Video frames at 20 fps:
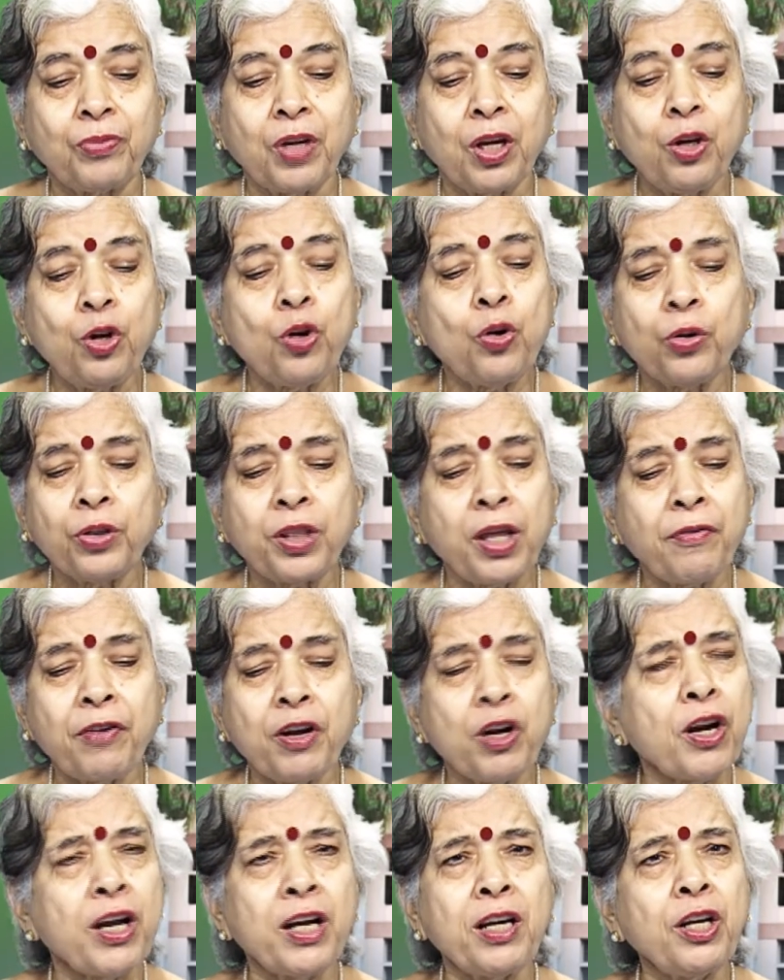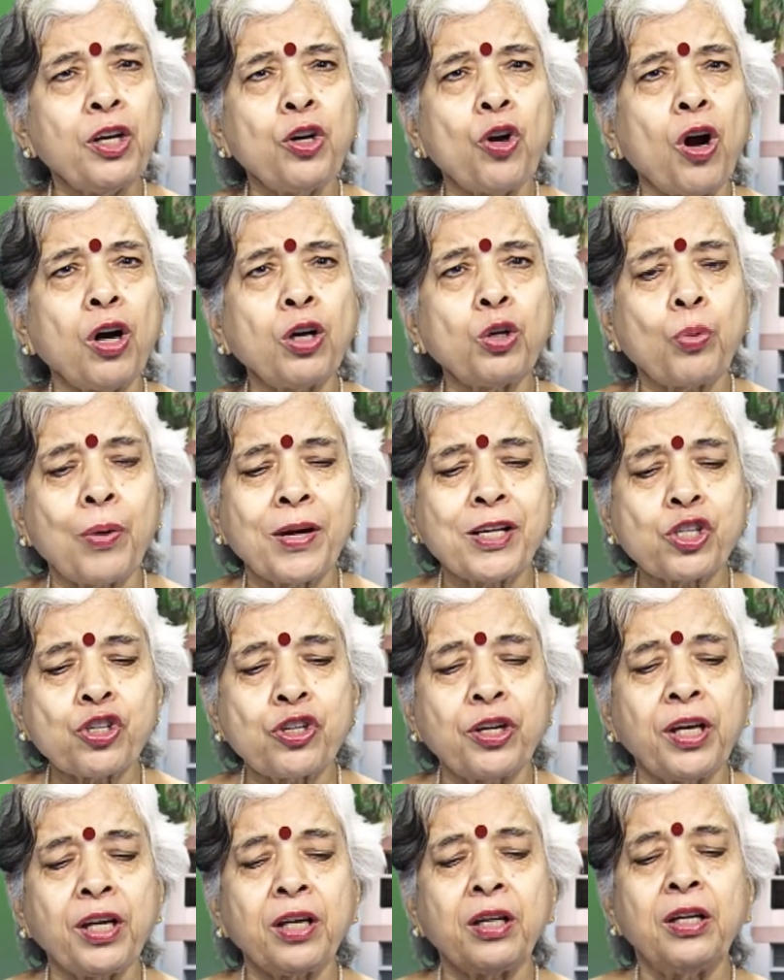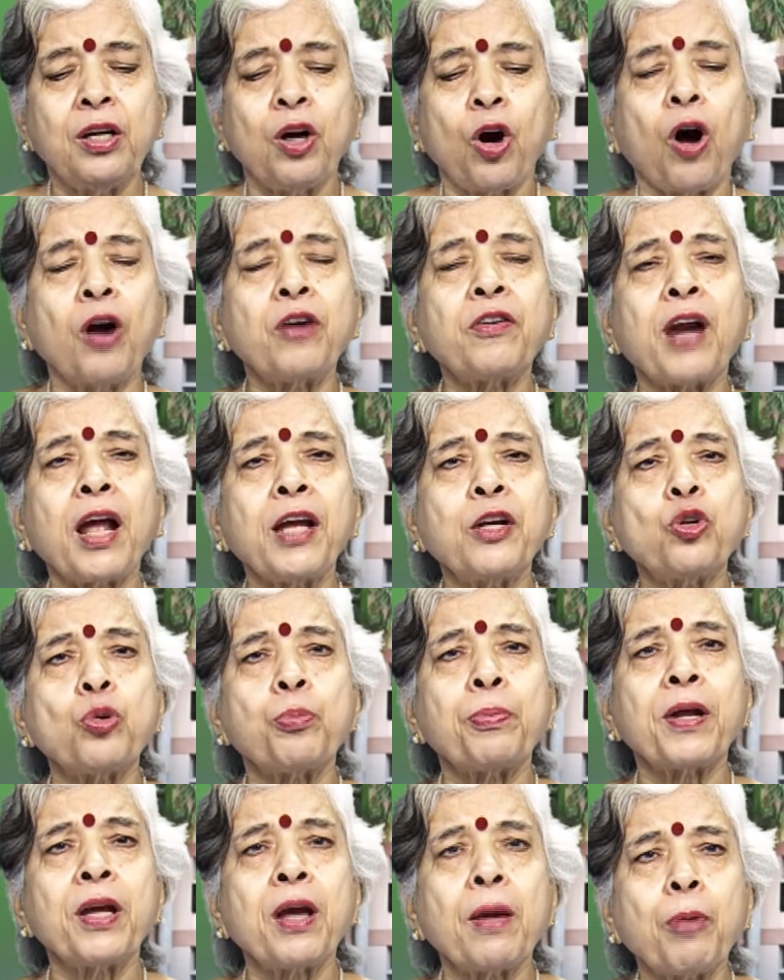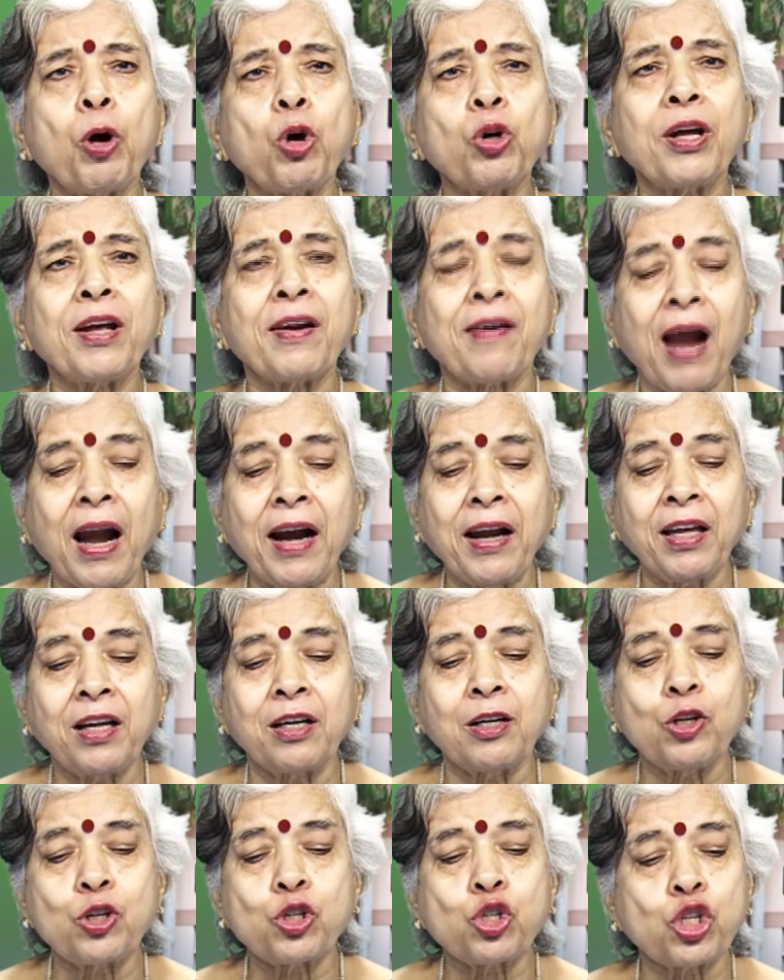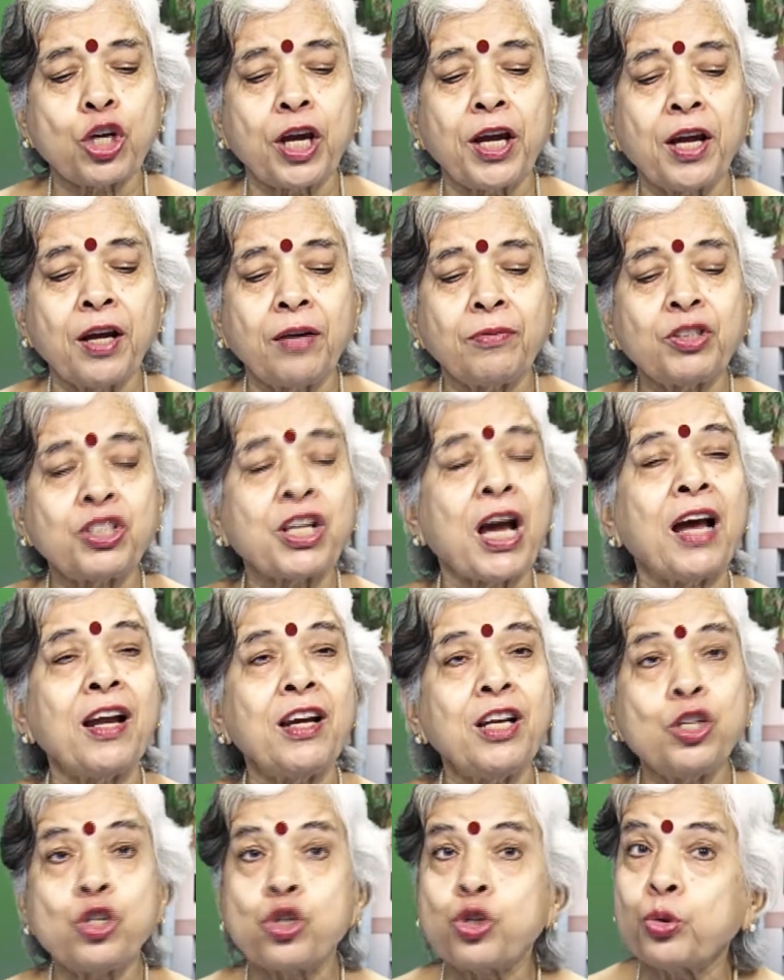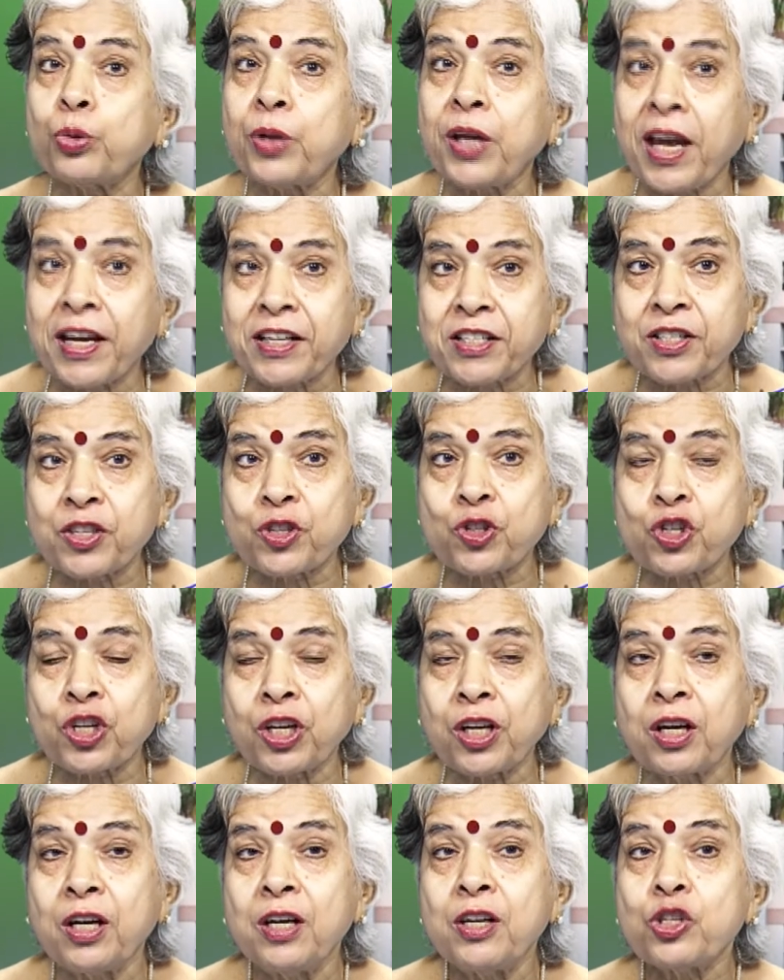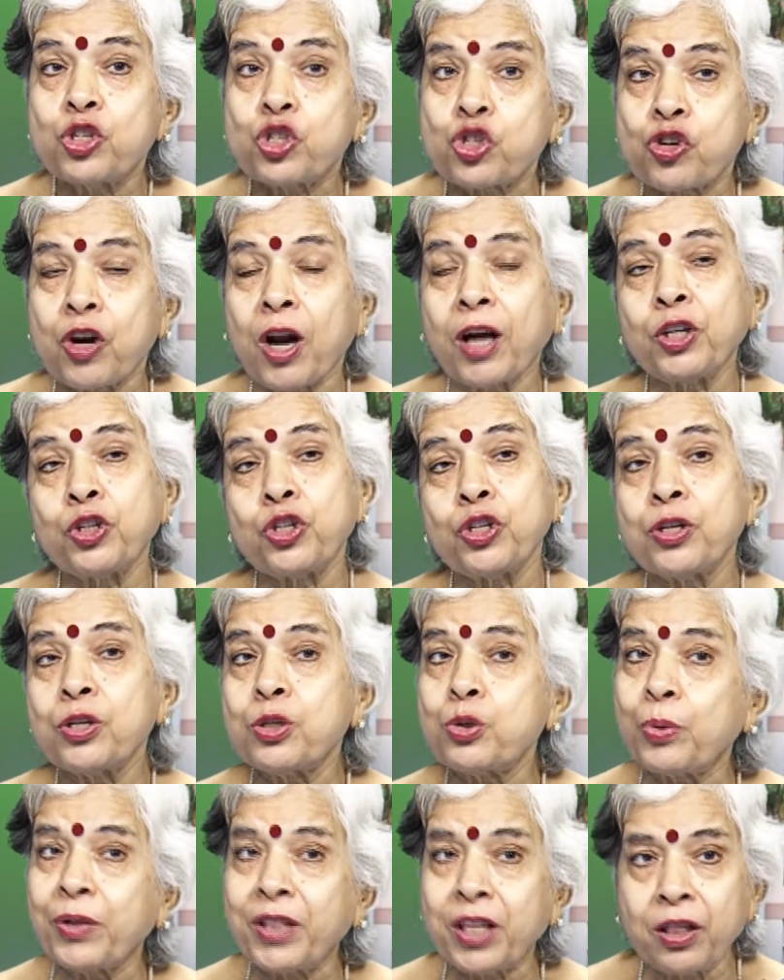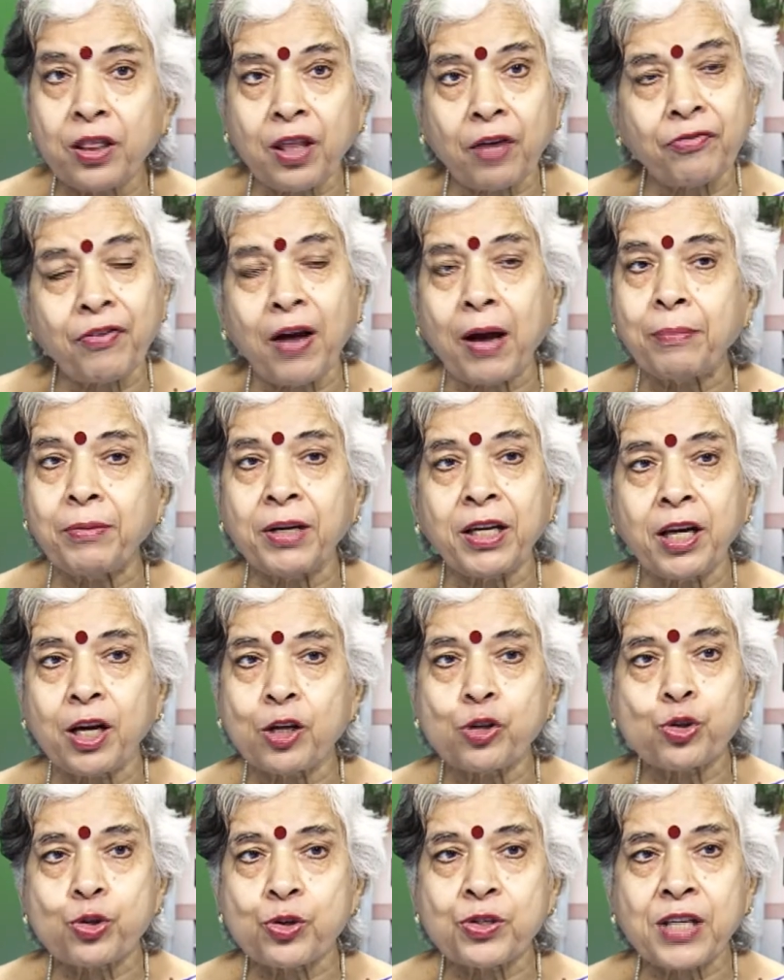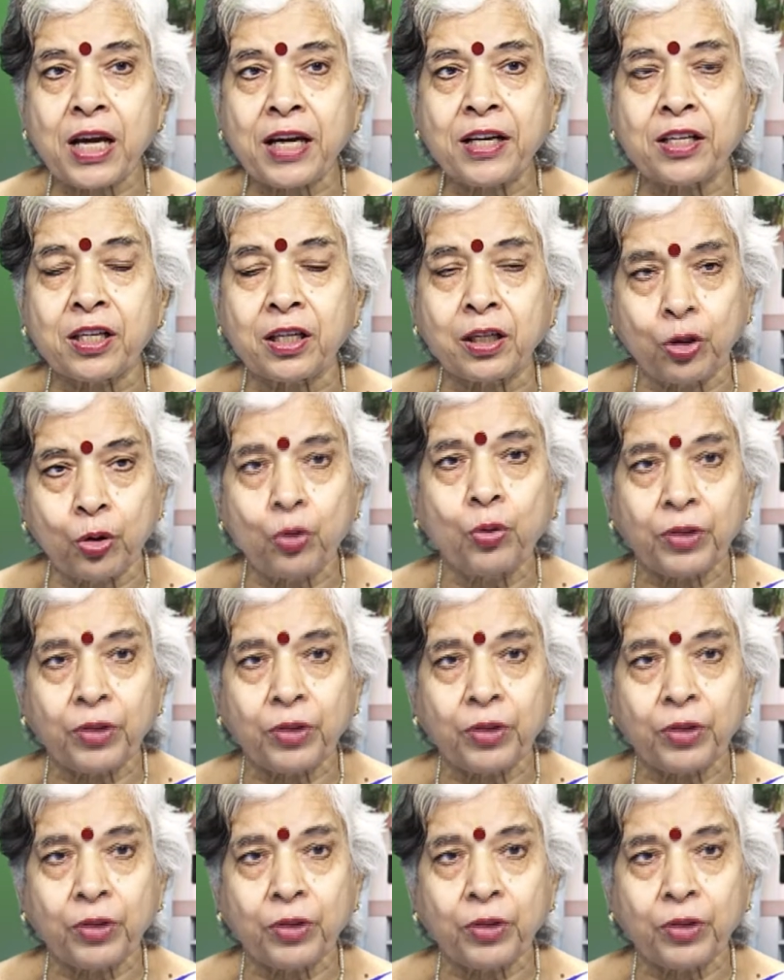They were really not questioning or trying to bring about a radical challenge to the existing structures within the family and society.